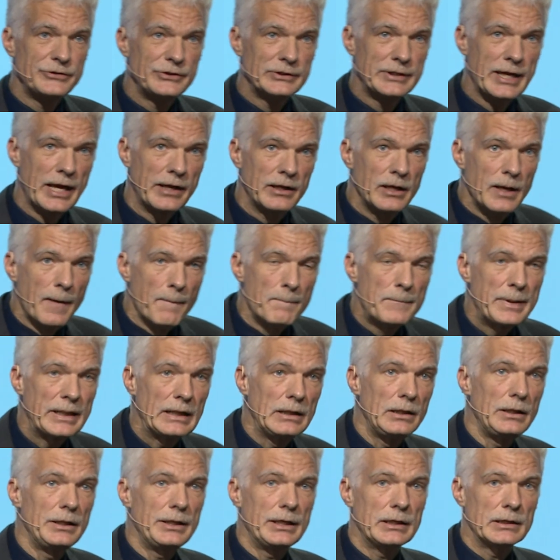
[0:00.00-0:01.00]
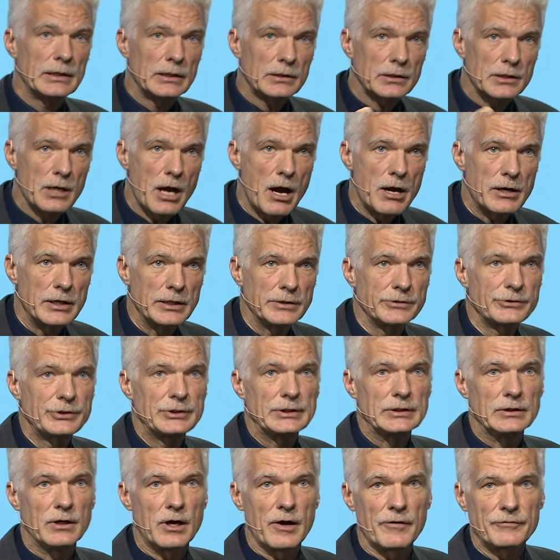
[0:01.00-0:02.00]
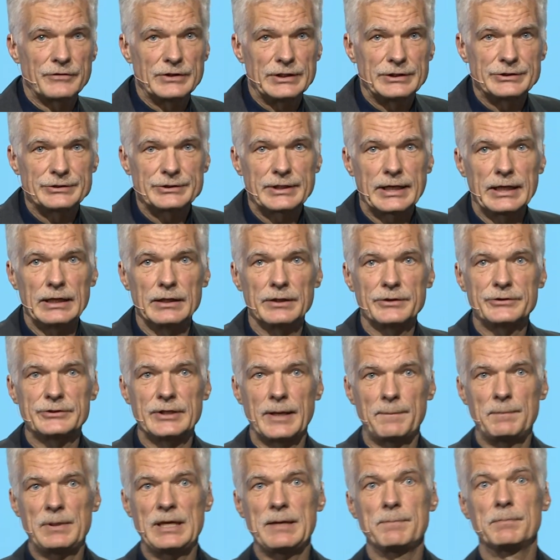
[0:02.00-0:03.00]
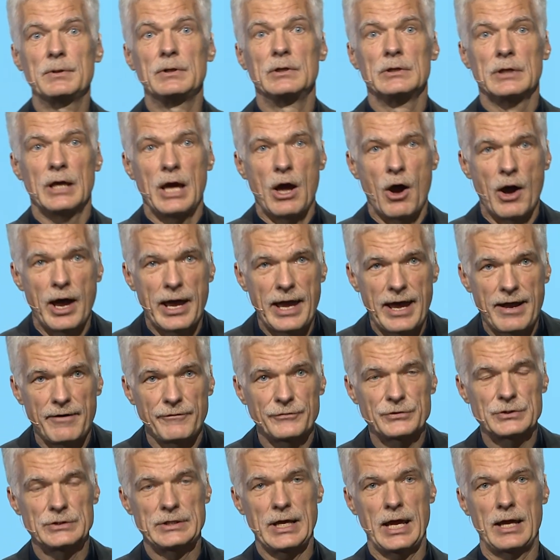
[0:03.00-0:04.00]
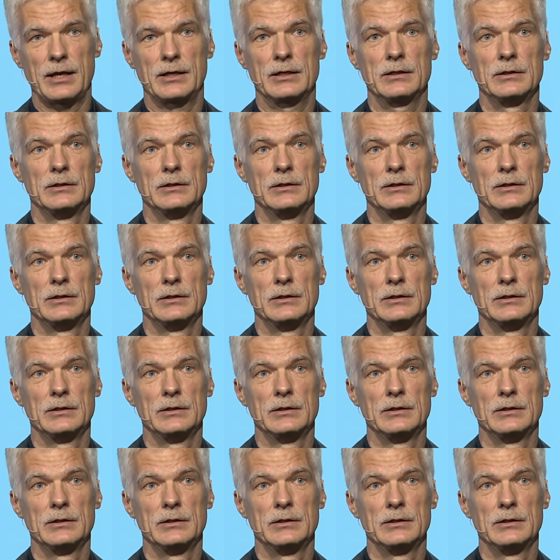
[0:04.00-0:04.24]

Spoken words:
again, building a currency of the skills that people have today.